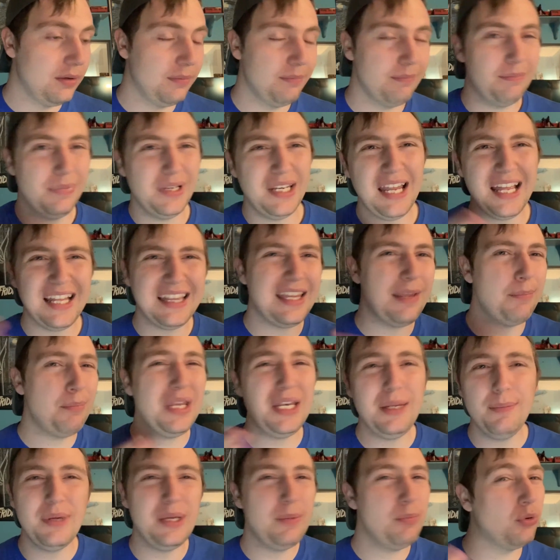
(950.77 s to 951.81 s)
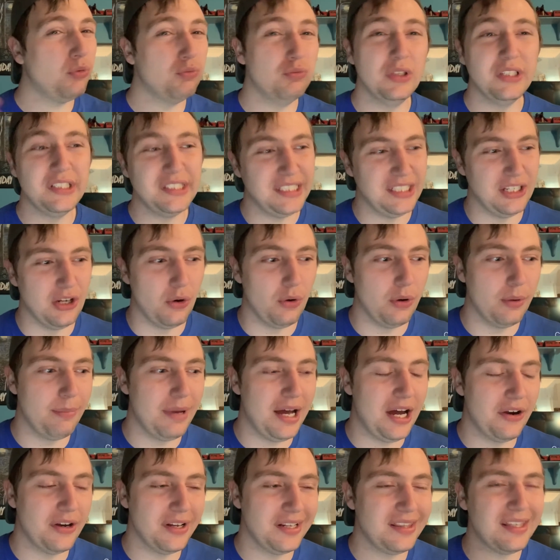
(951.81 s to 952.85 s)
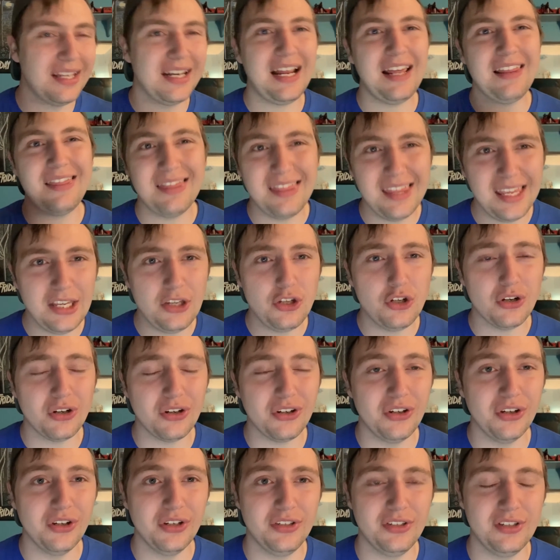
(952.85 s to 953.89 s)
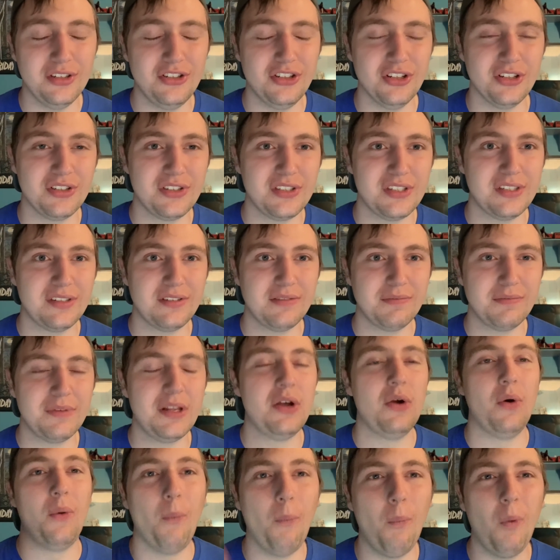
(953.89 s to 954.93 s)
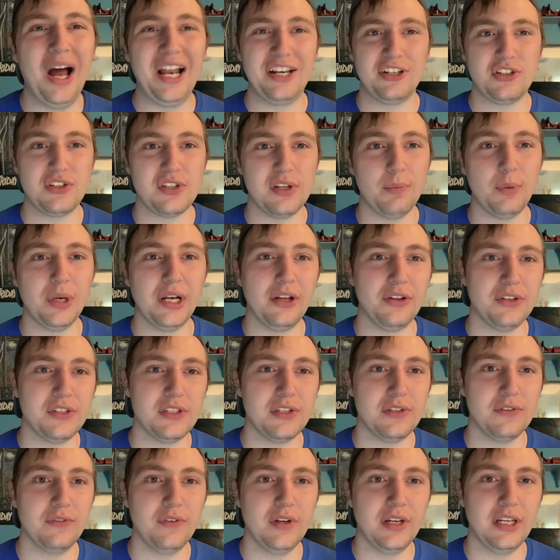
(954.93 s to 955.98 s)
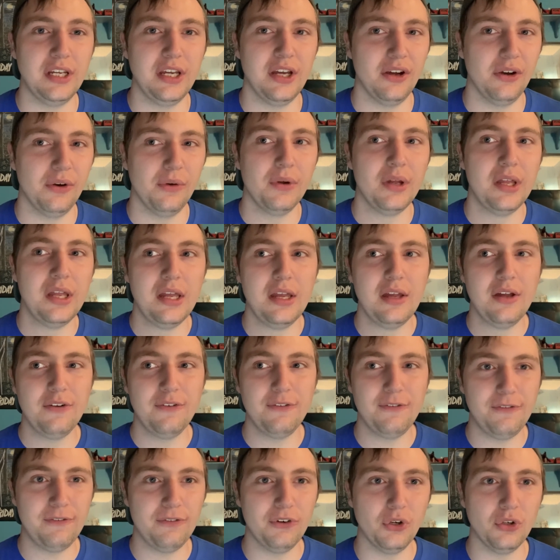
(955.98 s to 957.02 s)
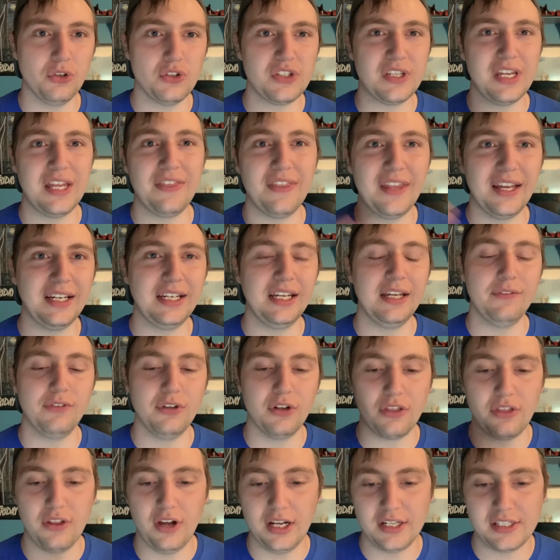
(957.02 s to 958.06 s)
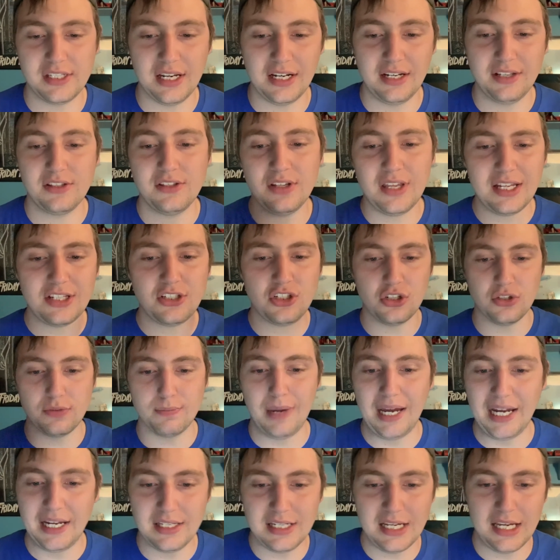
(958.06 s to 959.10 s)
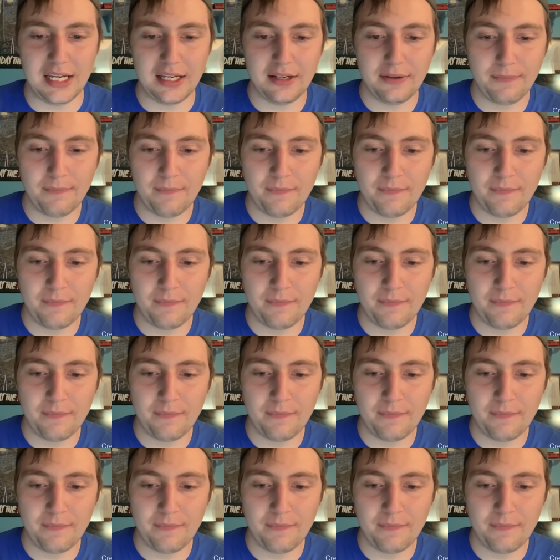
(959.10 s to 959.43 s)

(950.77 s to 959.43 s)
but not that many people really know about it, then I think you're good to just watch someone else's video first and then give your thoughts on it. So that's just my take.